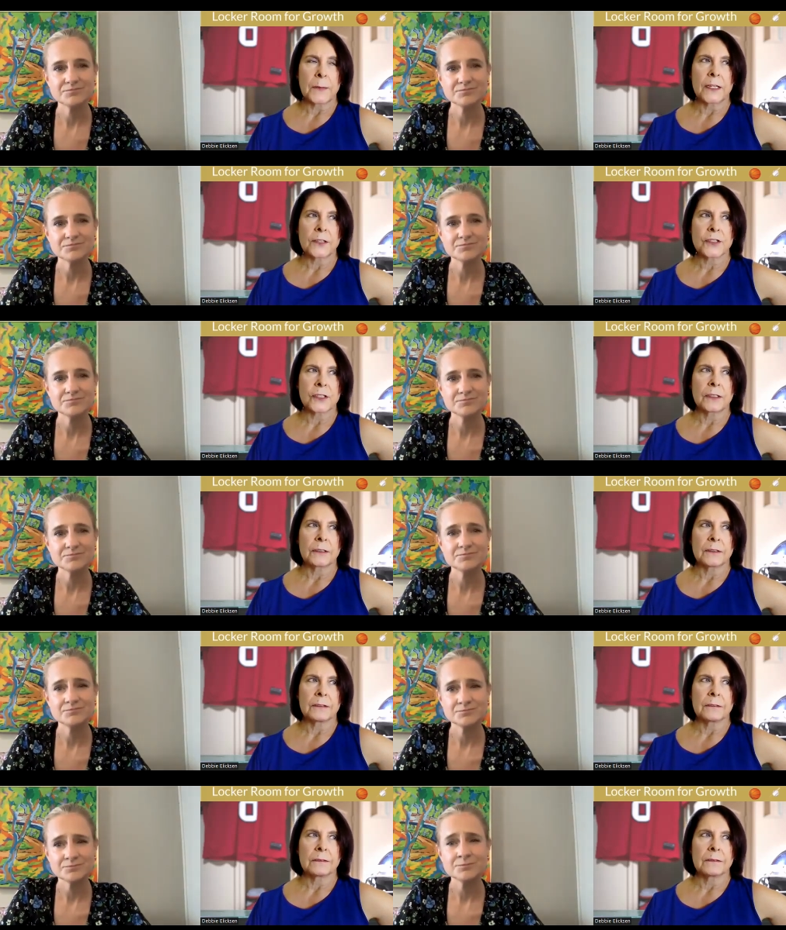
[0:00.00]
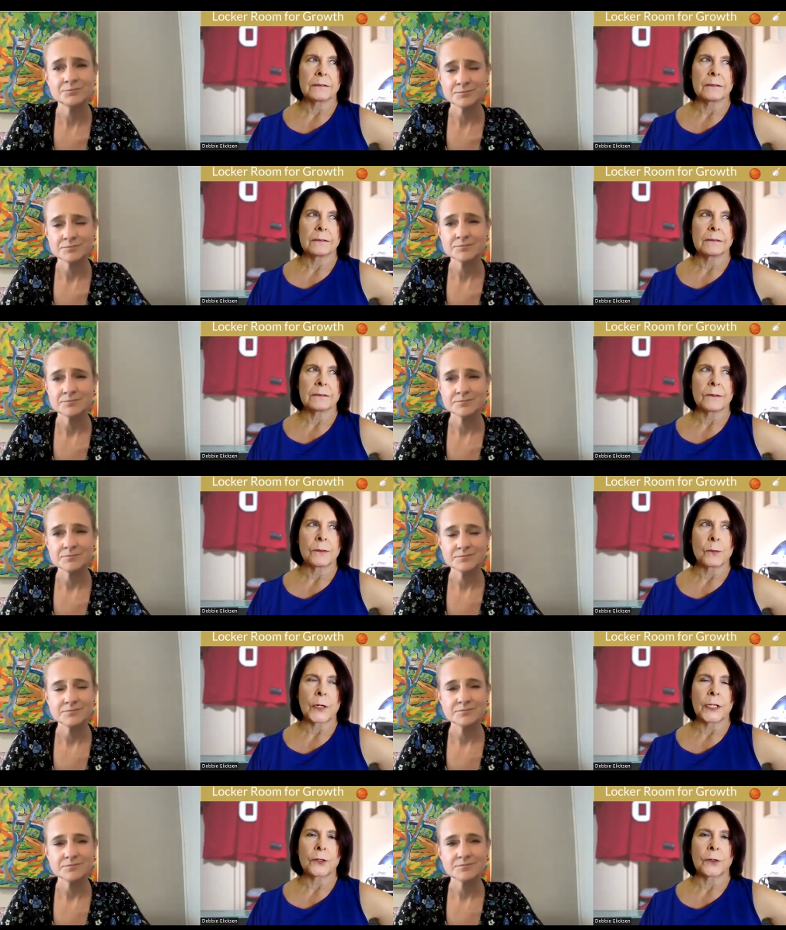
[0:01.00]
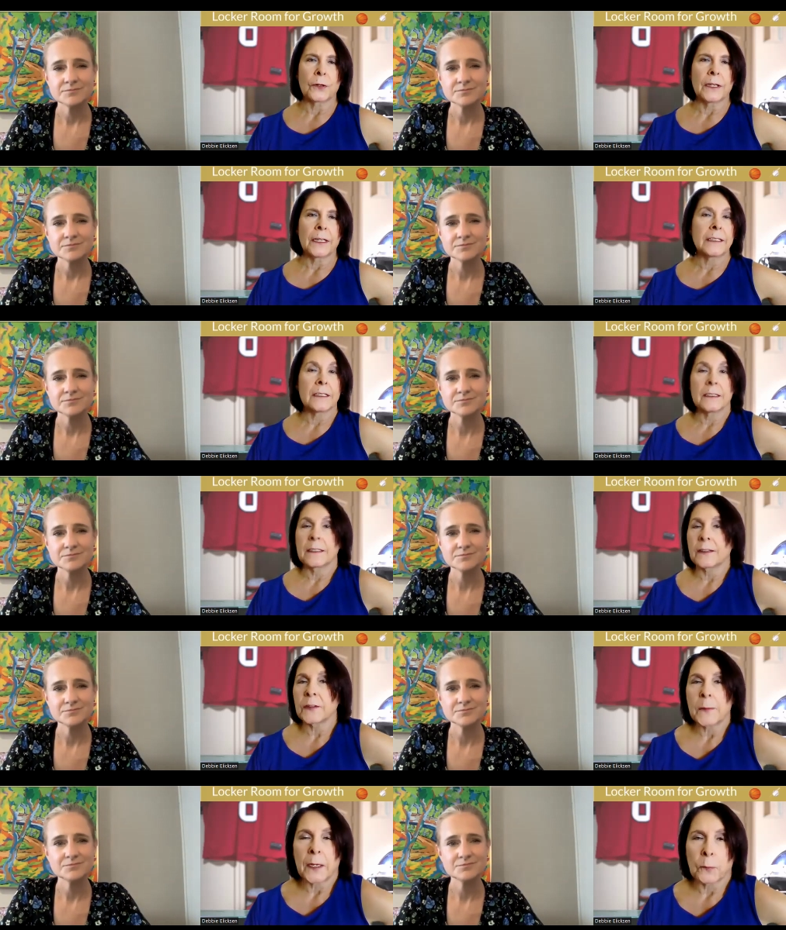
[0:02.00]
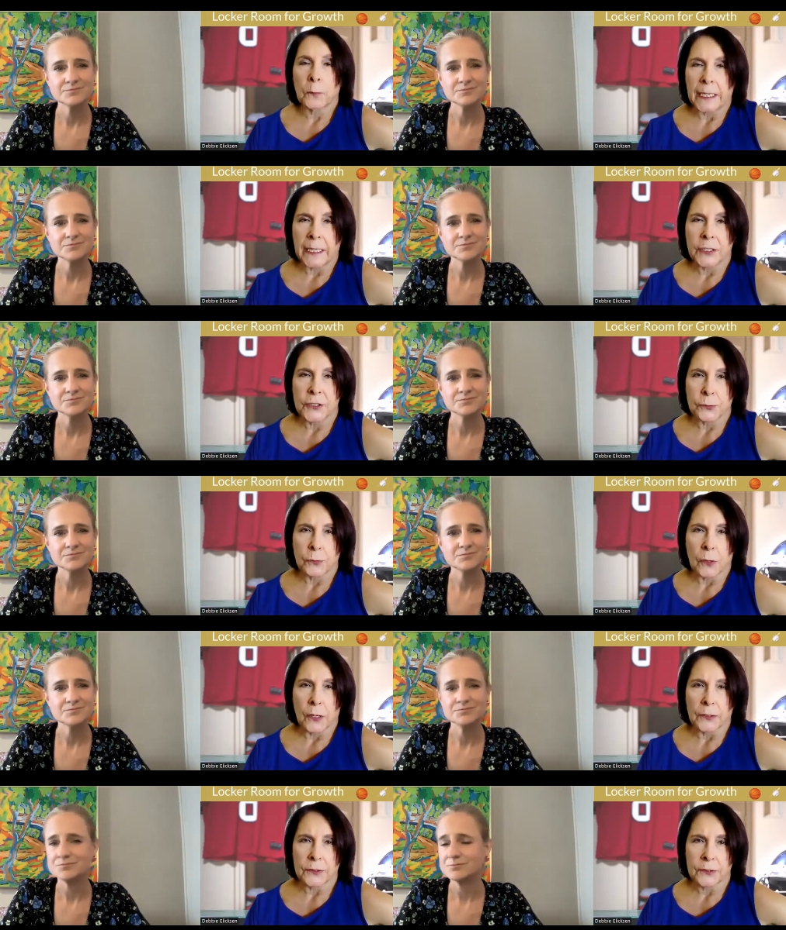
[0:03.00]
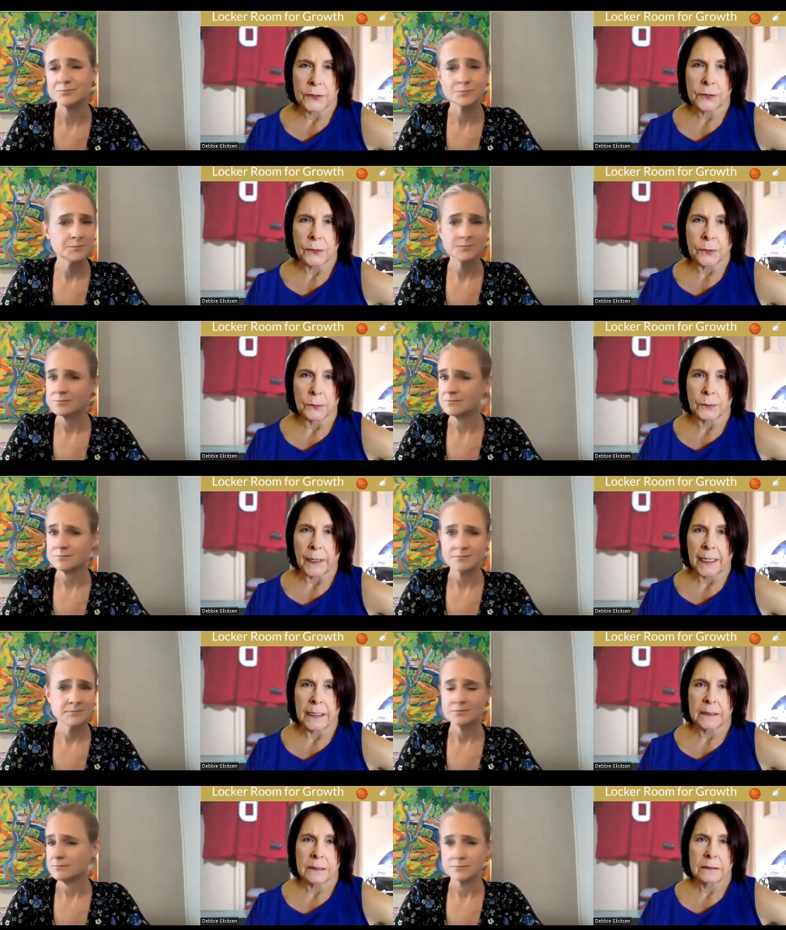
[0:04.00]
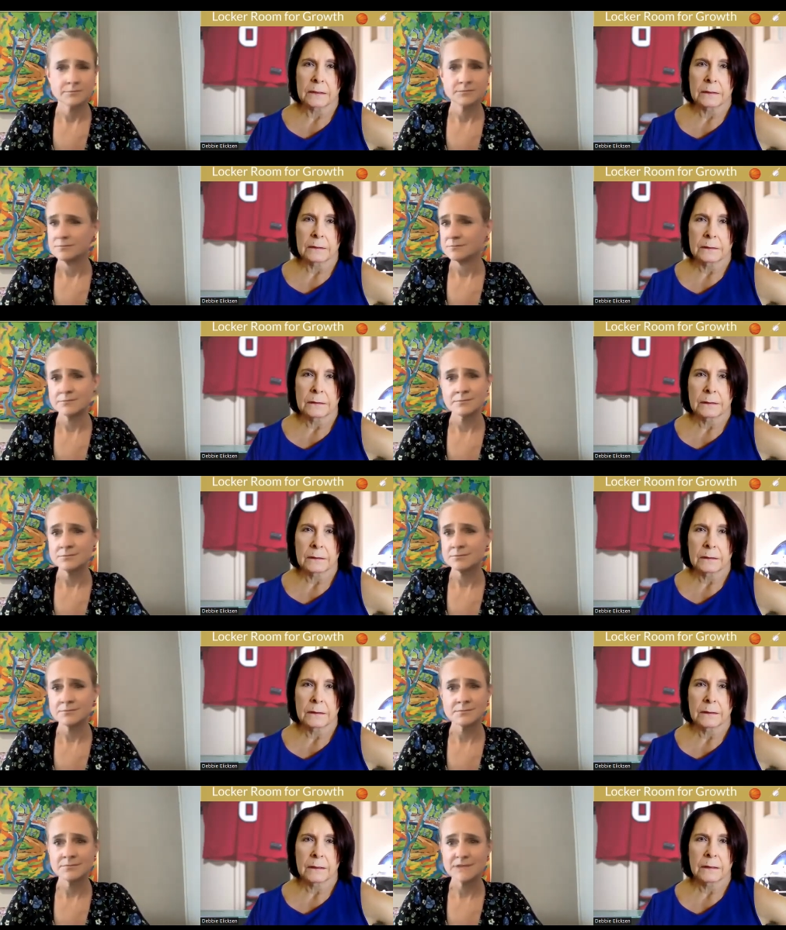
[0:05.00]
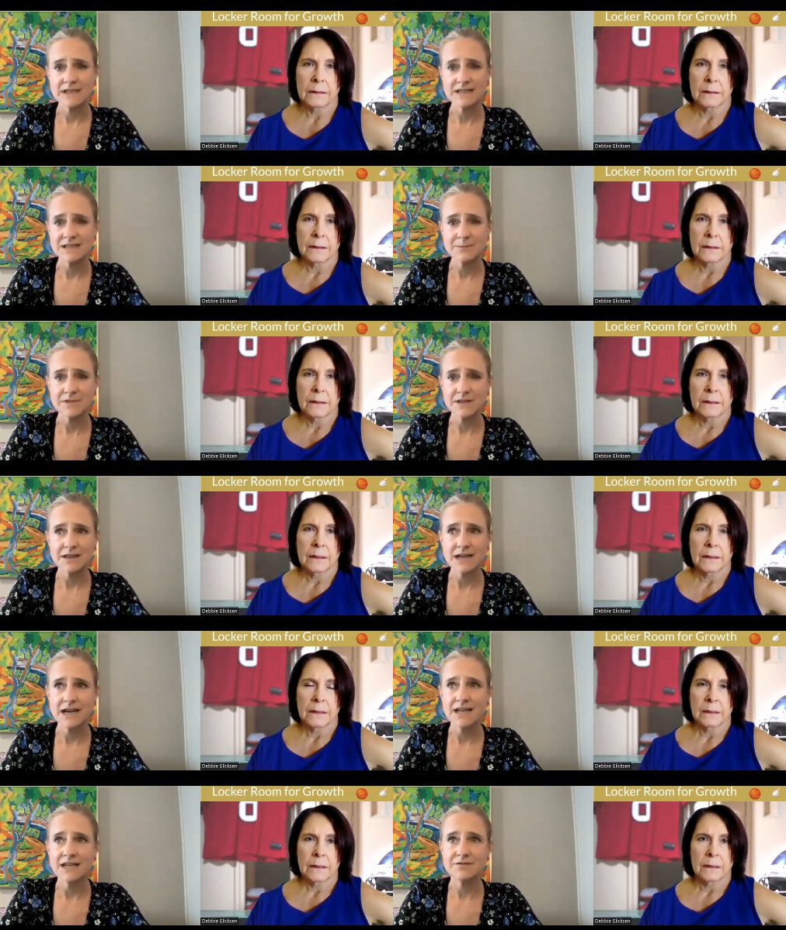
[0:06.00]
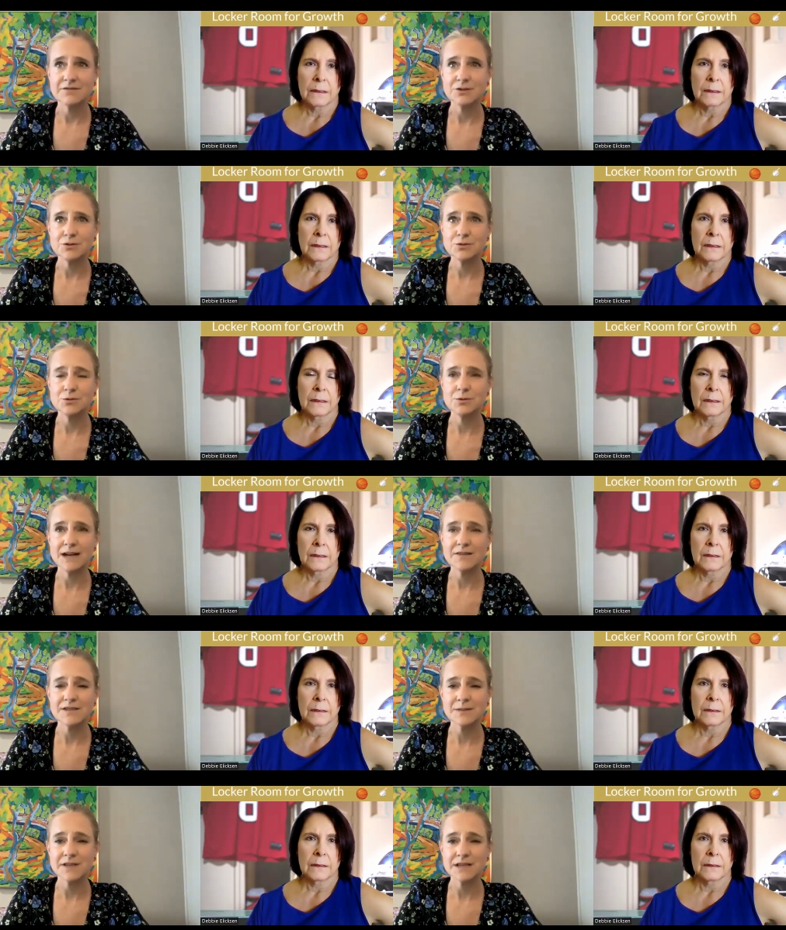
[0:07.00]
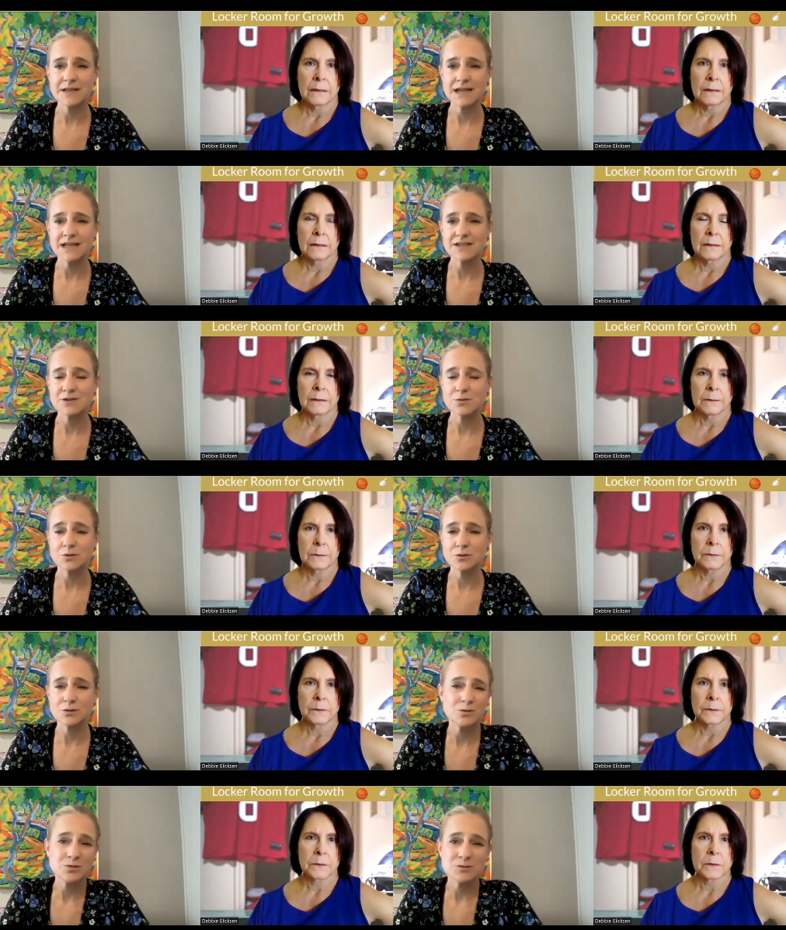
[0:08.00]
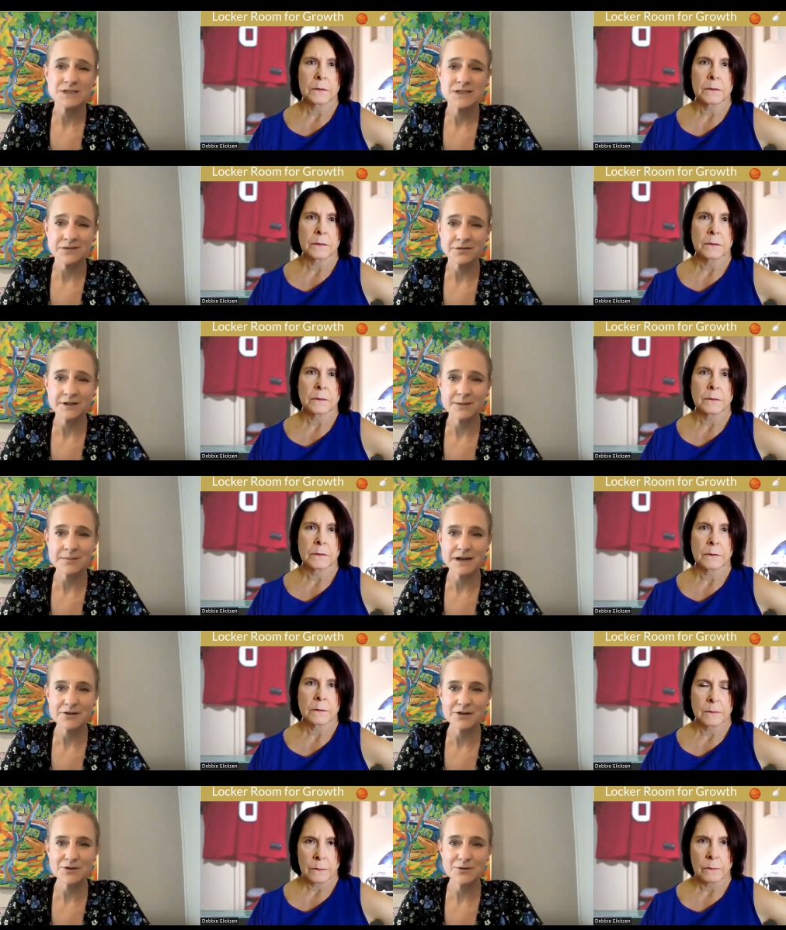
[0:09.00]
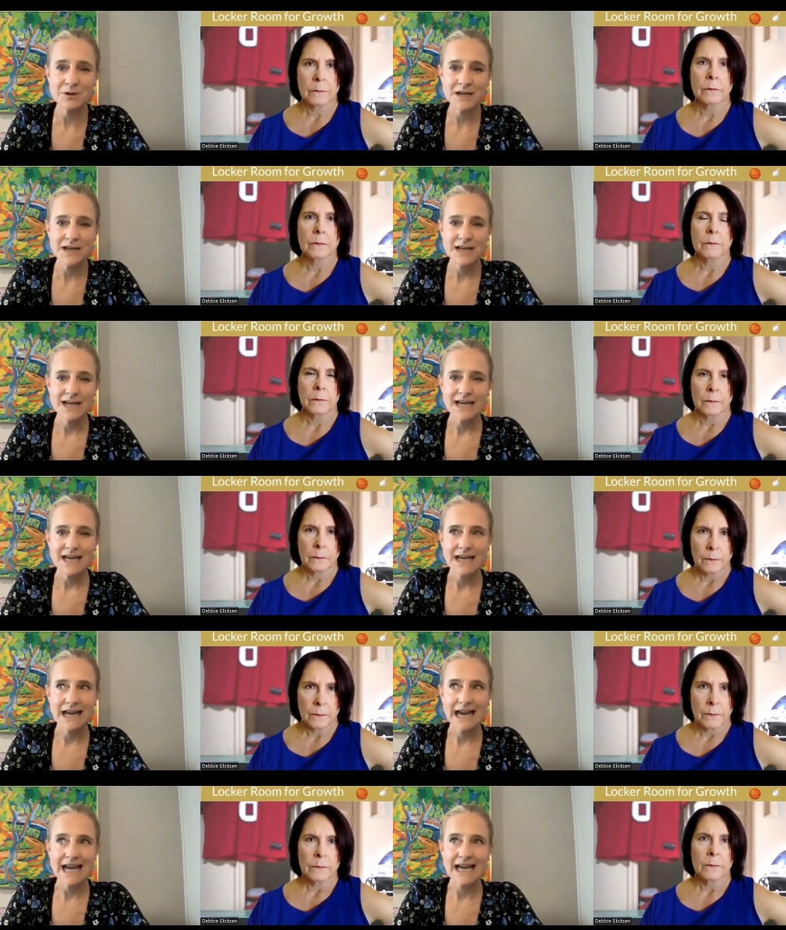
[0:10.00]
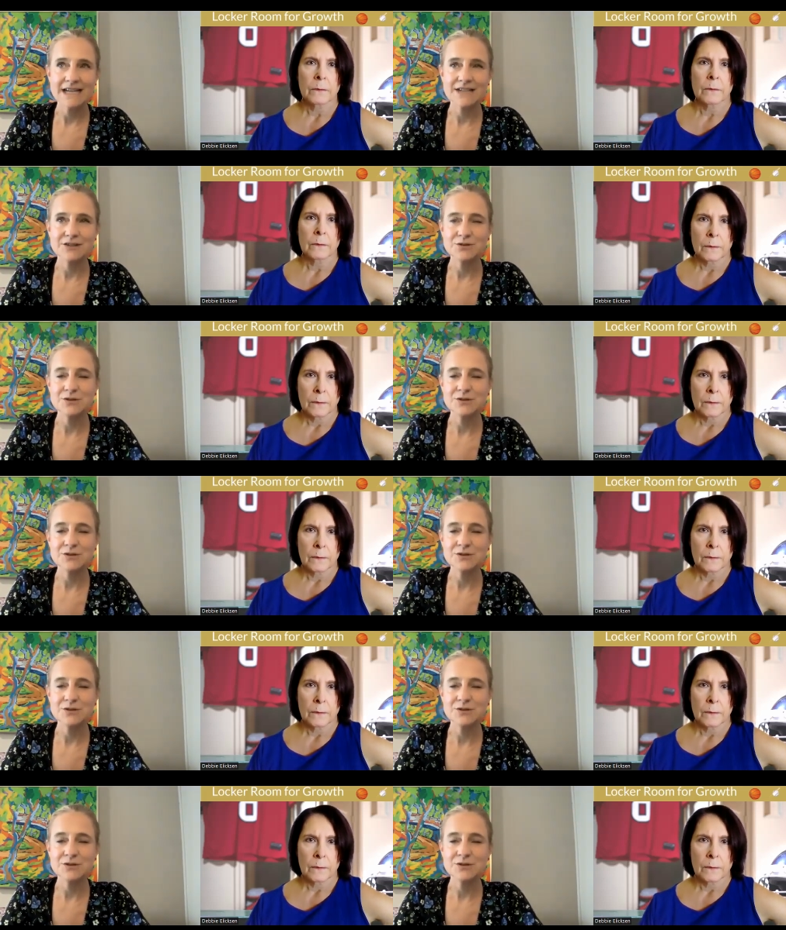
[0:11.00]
Speaker 1: Imagine when you're it doesn't matter what age you are, too, right?
Speaker 2: Mm-mm. It's something that if you have something that is quote unquote different about you and